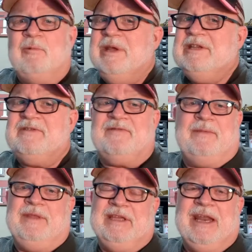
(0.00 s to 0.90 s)
reached
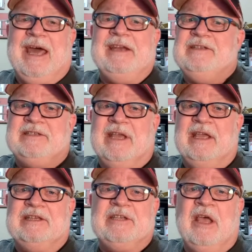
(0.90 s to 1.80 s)
from the United
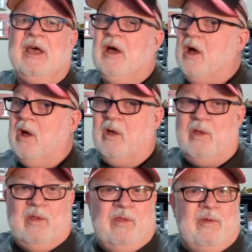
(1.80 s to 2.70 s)
States
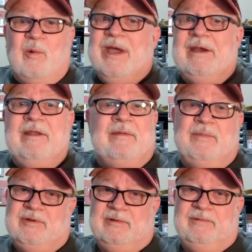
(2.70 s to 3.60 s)
all the way to the
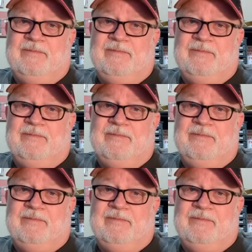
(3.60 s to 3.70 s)
moon.